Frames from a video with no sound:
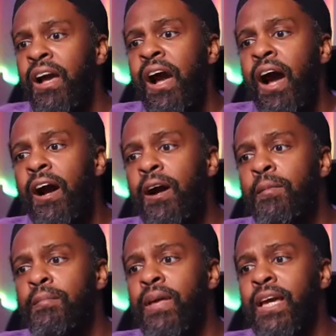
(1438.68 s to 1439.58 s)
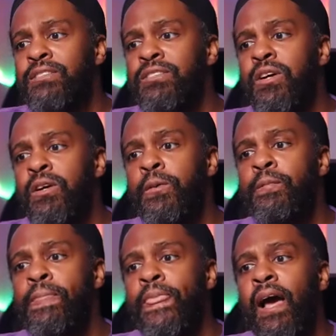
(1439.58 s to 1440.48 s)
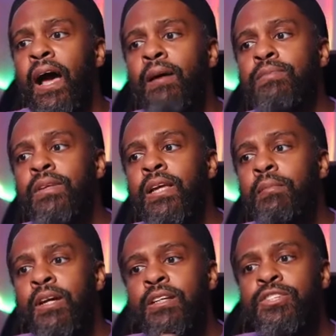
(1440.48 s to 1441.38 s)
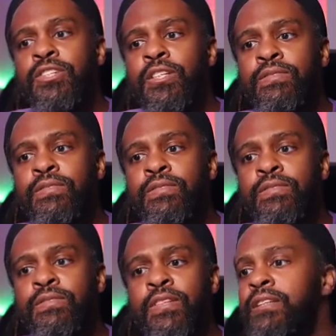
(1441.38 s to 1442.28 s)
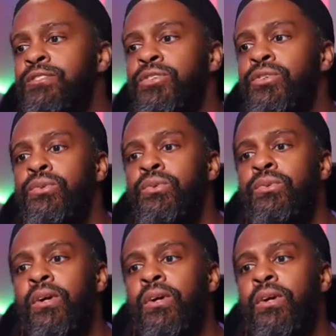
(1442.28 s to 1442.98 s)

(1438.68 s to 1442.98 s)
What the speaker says: And so I'm going to shift a bit into